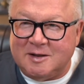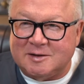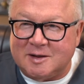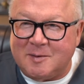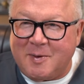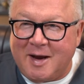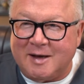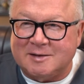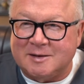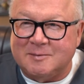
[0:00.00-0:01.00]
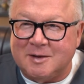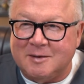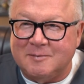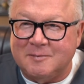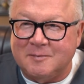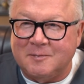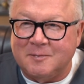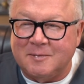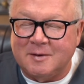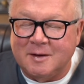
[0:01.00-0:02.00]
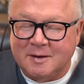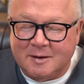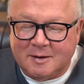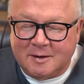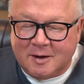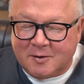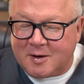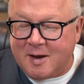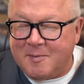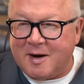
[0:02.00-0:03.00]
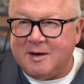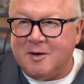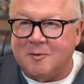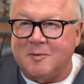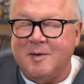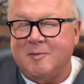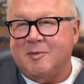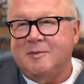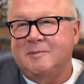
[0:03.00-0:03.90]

these in the past sometime. Yeah, Okay, but I don't remember them.